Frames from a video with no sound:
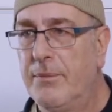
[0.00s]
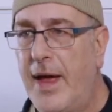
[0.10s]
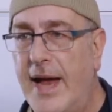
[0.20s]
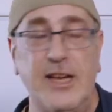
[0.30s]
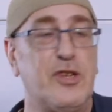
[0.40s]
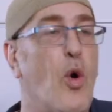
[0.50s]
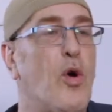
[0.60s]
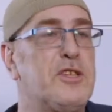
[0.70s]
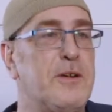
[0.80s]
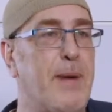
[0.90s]
and it
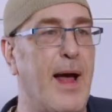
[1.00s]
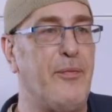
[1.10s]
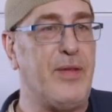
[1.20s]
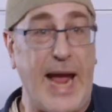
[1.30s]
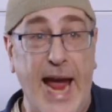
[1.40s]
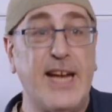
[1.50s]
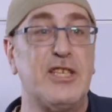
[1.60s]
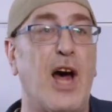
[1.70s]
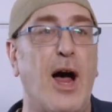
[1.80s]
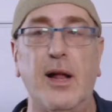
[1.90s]
talks about the
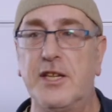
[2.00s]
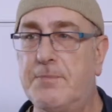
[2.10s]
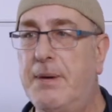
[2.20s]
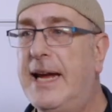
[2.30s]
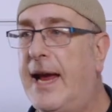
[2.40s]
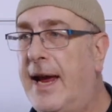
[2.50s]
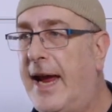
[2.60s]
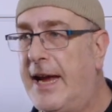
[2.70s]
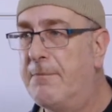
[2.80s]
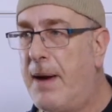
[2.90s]
exiles being
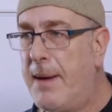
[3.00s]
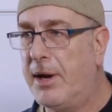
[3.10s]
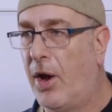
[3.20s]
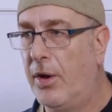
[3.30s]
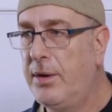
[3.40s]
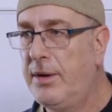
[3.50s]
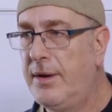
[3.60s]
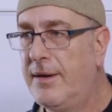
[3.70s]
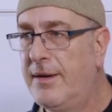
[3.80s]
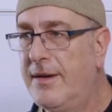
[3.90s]
in Babylon,
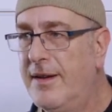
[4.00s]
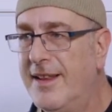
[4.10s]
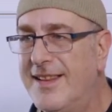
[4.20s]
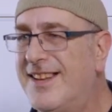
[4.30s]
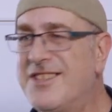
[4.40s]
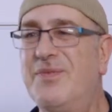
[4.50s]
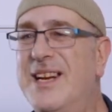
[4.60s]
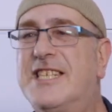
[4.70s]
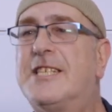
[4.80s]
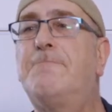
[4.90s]
that doesn't
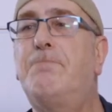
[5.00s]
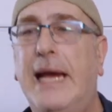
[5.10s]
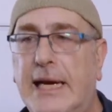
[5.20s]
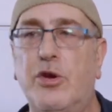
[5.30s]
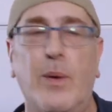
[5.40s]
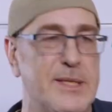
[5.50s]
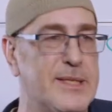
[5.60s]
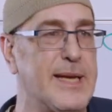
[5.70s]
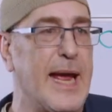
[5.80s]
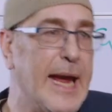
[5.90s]
really speak to us
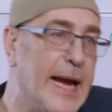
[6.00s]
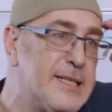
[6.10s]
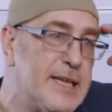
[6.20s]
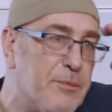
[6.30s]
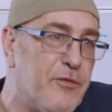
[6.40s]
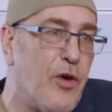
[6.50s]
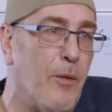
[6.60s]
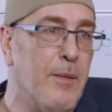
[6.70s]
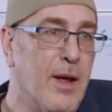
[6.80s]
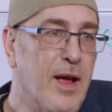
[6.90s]
today except
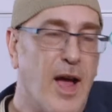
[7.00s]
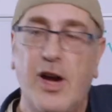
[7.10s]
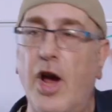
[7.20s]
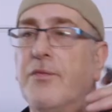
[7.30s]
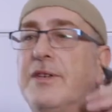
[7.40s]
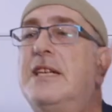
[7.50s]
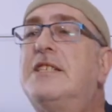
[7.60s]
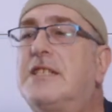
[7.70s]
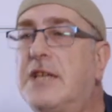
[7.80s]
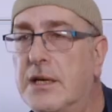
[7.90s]
from a kind of
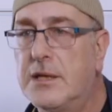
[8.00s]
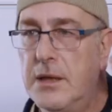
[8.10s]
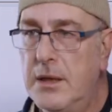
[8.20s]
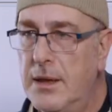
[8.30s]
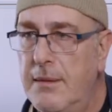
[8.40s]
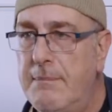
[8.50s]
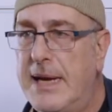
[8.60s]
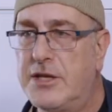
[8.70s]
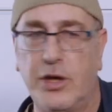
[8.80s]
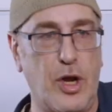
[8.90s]
distant
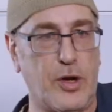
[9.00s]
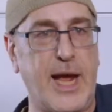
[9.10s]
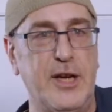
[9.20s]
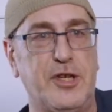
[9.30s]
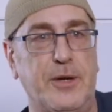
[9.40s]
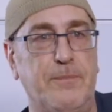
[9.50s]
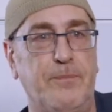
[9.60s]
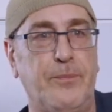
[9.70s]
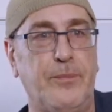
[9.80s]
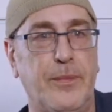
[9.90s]
mental location.
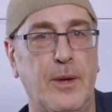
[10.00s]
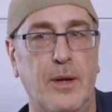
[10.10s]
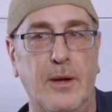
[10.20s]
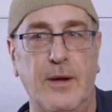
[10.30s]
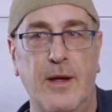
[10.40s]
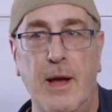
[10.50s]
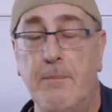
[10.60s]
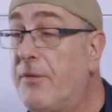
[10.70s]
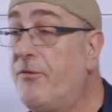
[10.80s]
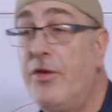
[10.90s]
But for